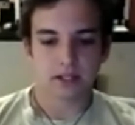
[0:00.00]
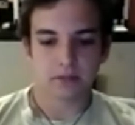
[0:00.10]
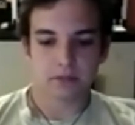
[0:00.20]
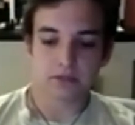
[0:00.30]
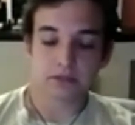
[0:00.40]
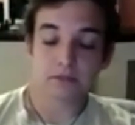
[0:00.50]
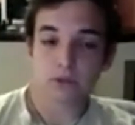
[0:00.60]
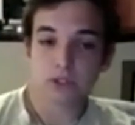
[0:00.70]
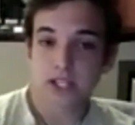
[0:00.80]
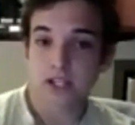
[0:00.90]
it becomes even more
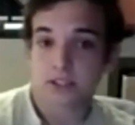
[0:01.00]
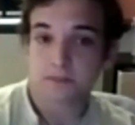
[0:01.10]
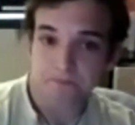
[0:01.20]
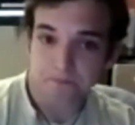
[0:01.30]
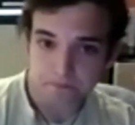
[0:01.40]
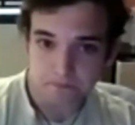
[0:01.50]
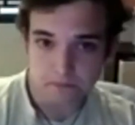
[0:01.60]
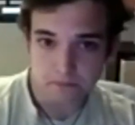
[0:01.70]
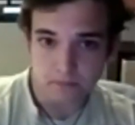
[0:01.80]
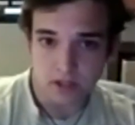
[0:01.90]
scarce.
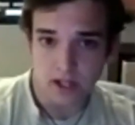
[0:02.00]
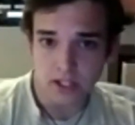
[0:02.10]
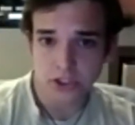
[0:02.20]
All right?